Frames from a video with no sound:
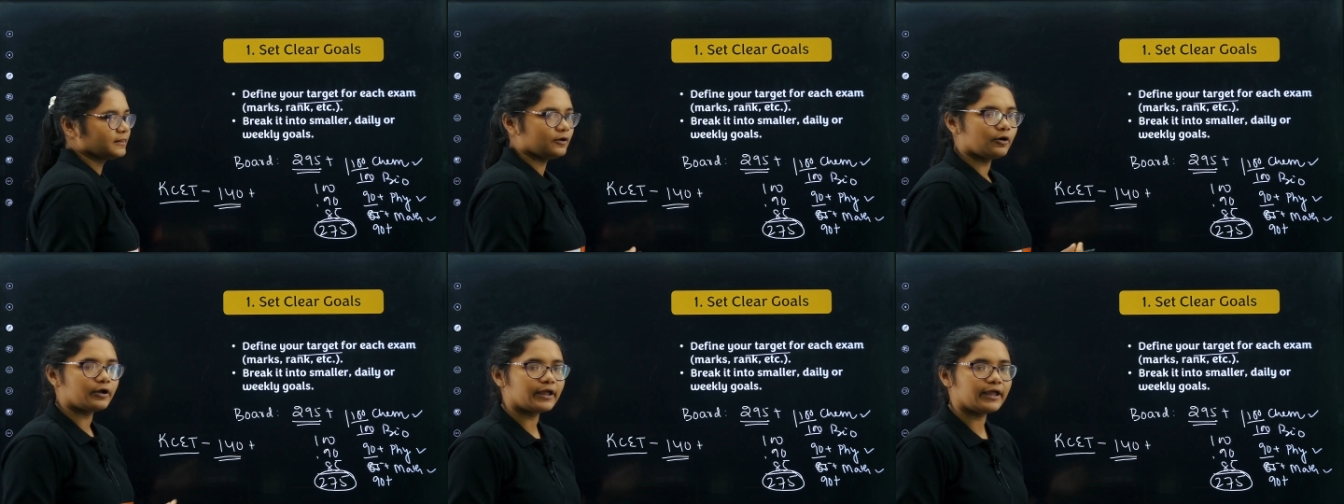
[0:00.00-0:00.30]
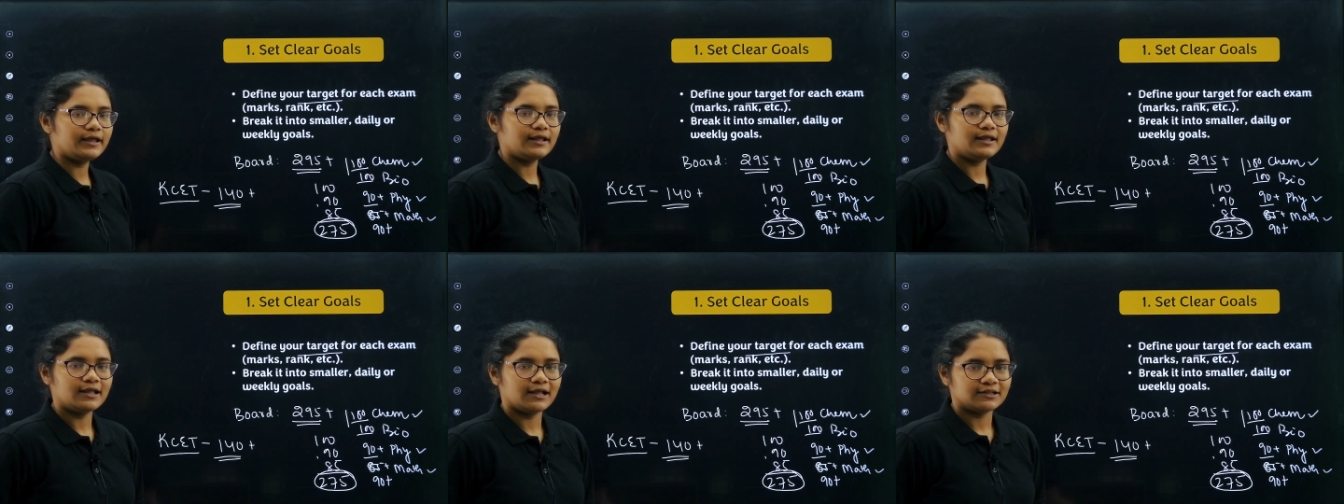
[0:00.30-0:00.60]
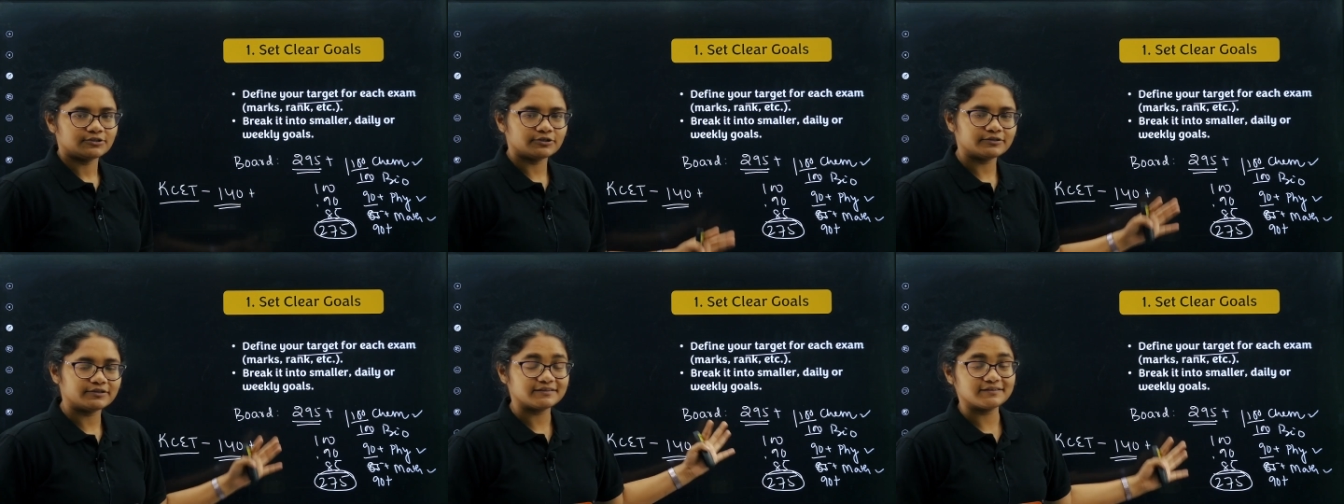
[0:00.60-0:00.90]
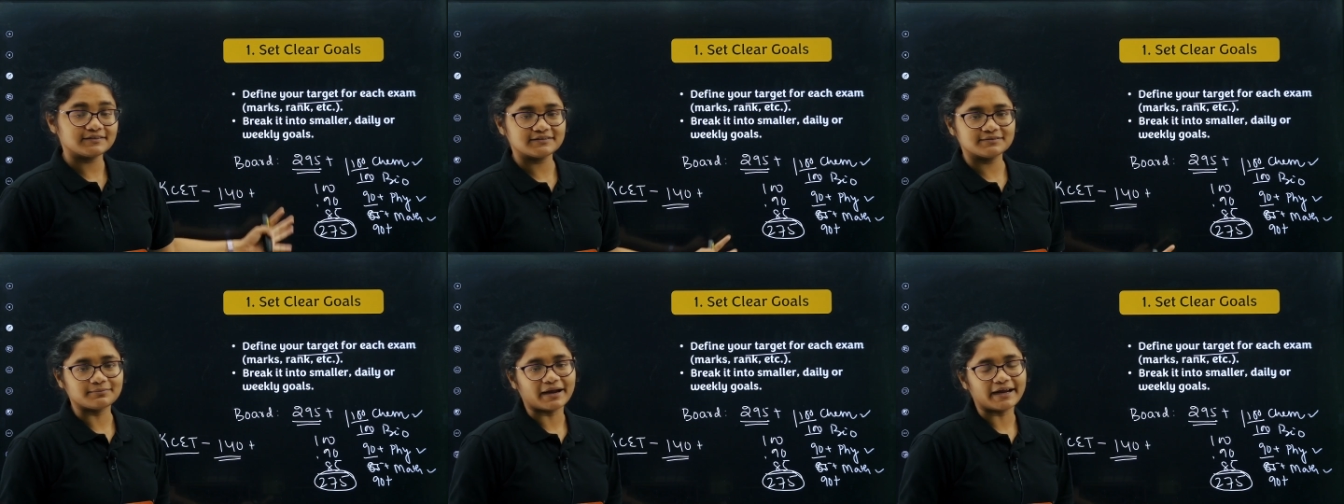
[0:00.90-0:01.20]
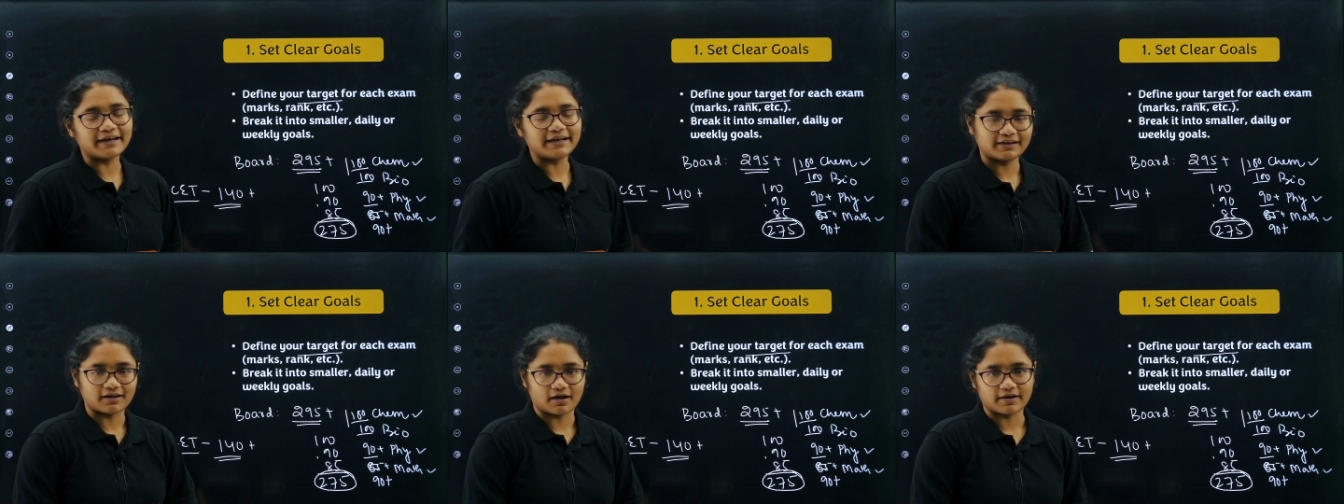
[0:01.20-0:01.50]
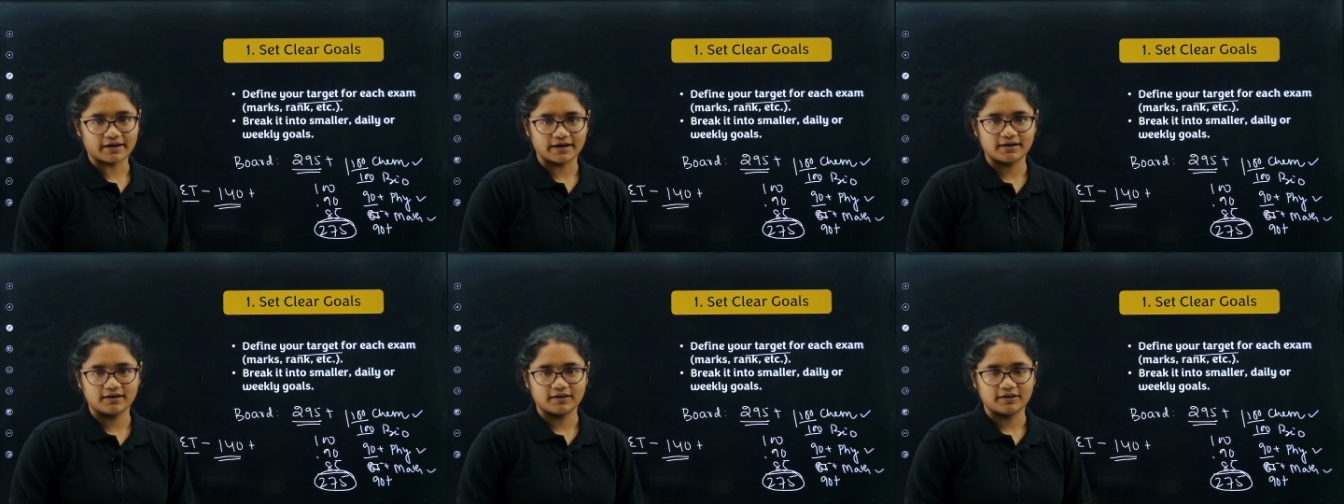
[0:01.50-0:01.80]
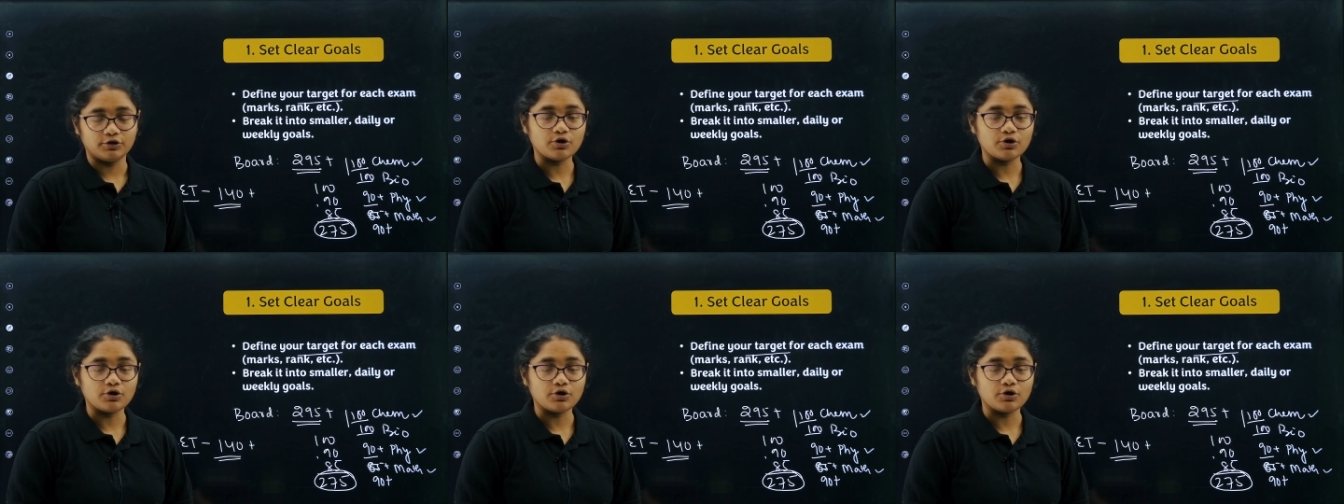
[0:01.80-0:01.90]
Okay, so this is my target.